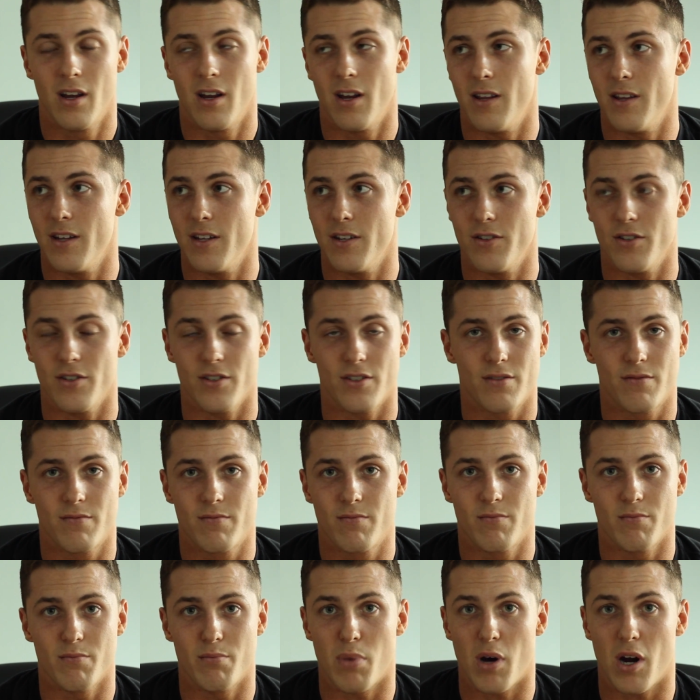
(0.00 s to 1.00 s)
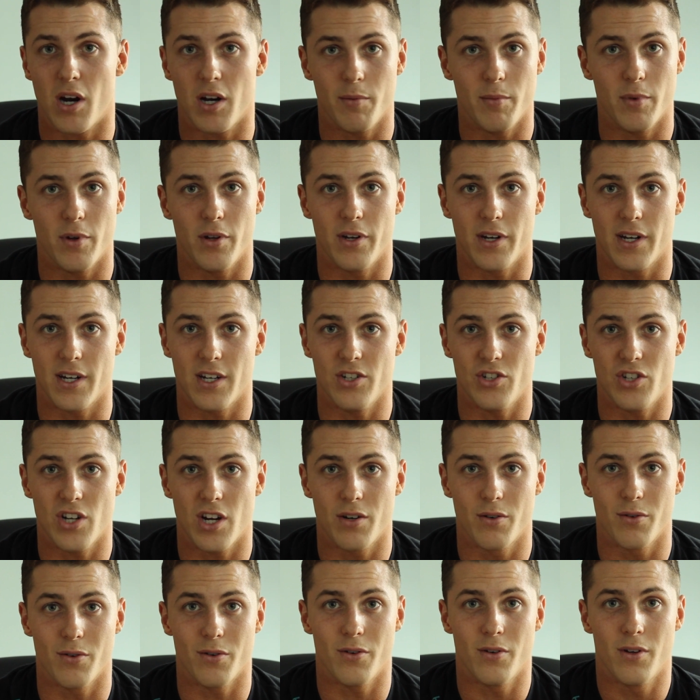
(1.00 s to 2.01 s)
and then just bodybuilding in
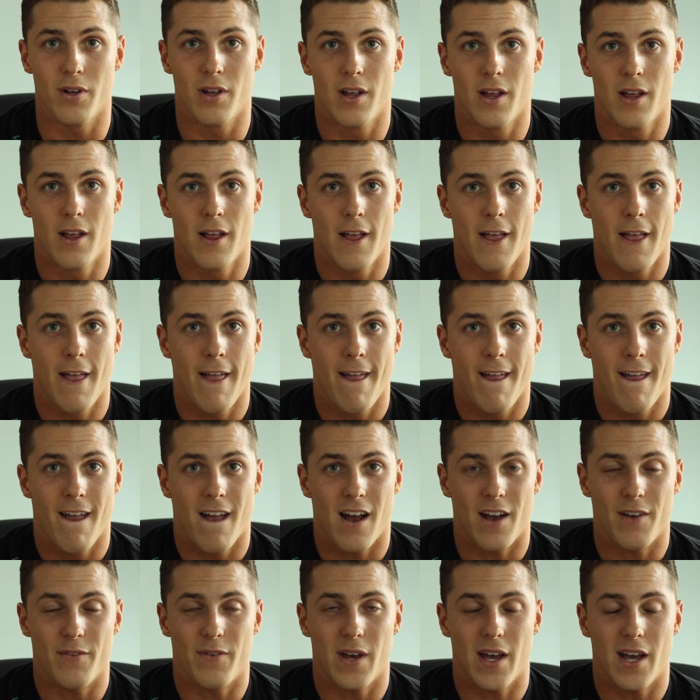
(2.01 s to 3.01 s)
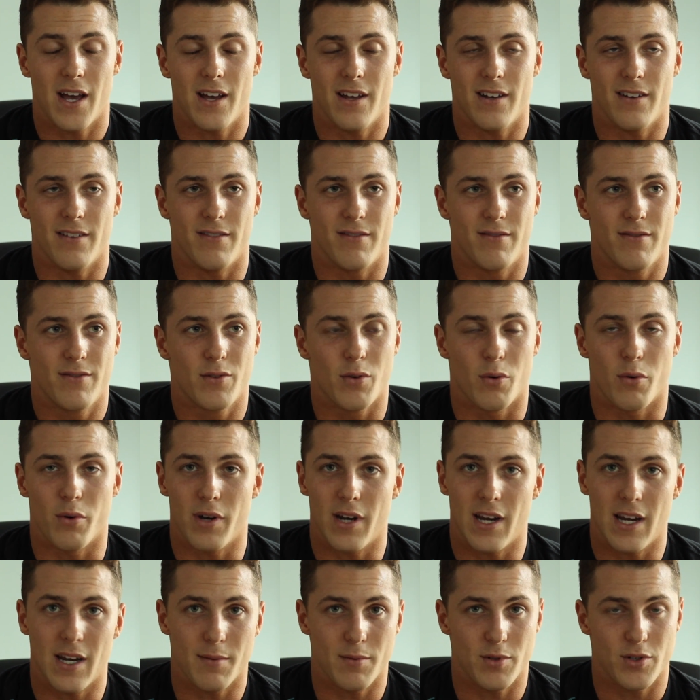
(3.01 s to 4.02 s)
general. I've had torn
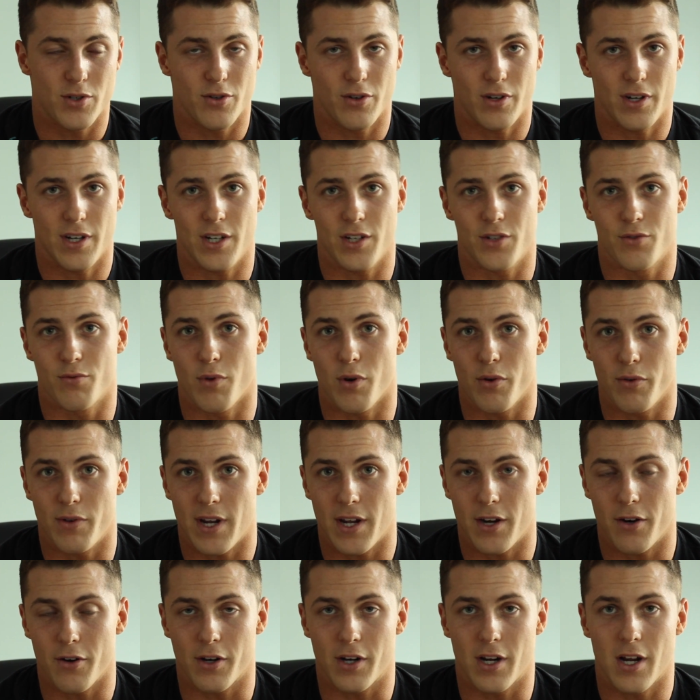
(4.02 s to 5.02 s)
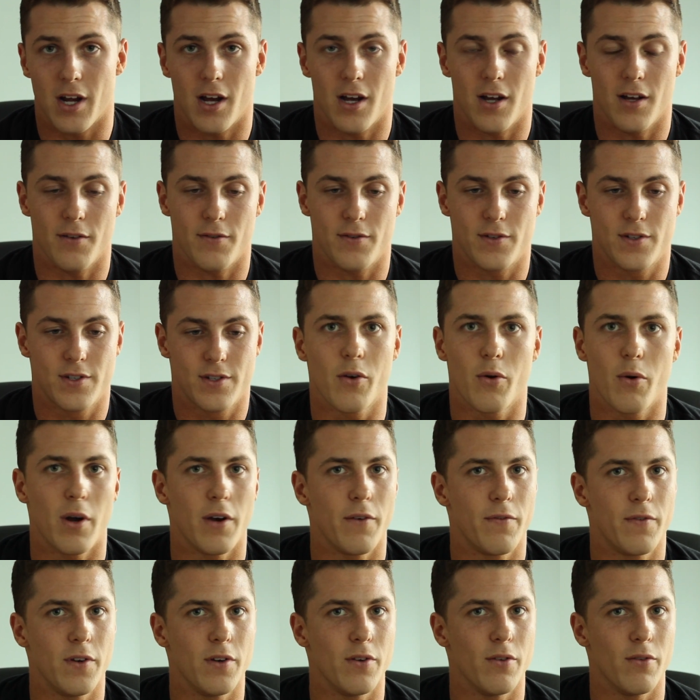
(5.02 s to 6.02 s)
hamstrings, rotator cuffs,
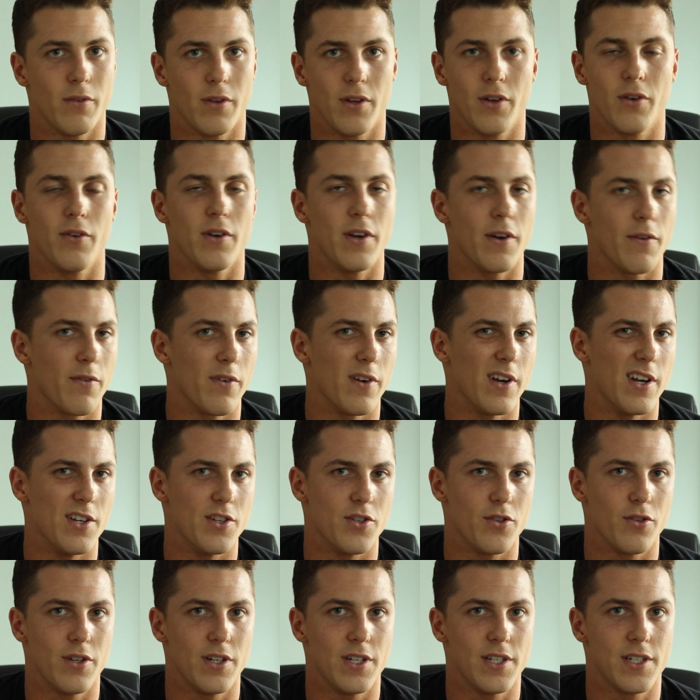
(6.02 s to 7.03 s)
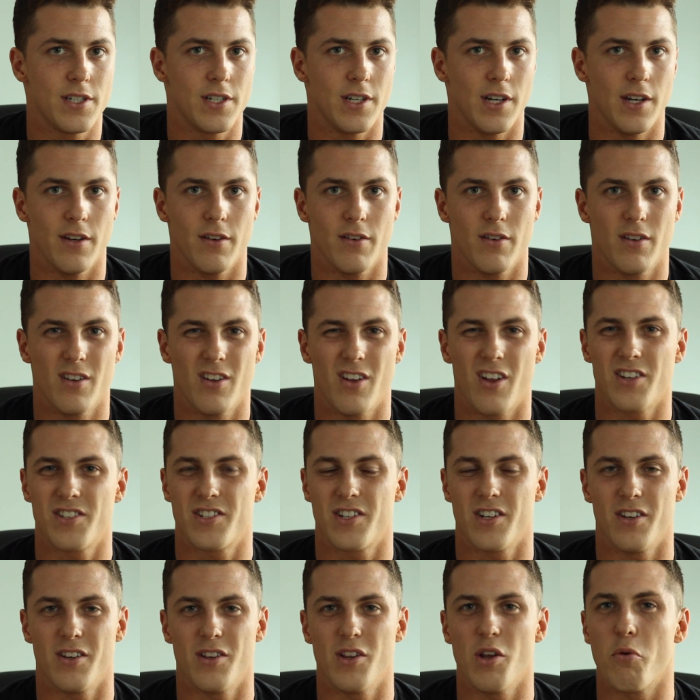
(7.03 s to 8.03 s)
quite a few little different injuries, and
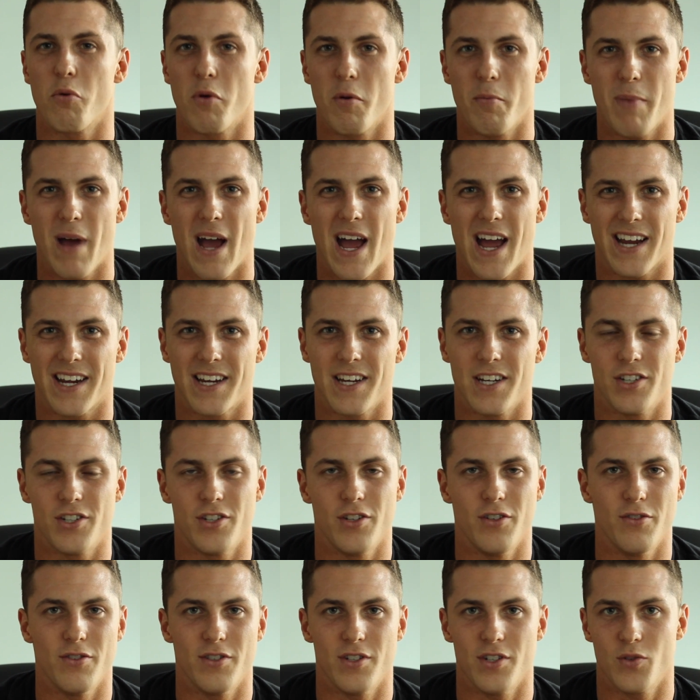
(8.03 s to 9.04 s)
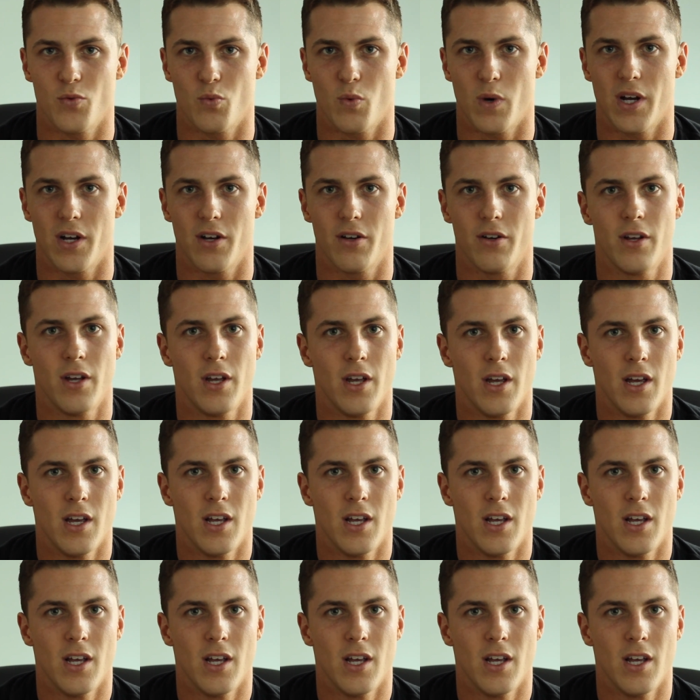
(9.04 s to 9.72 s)
lots of lower back issues as well.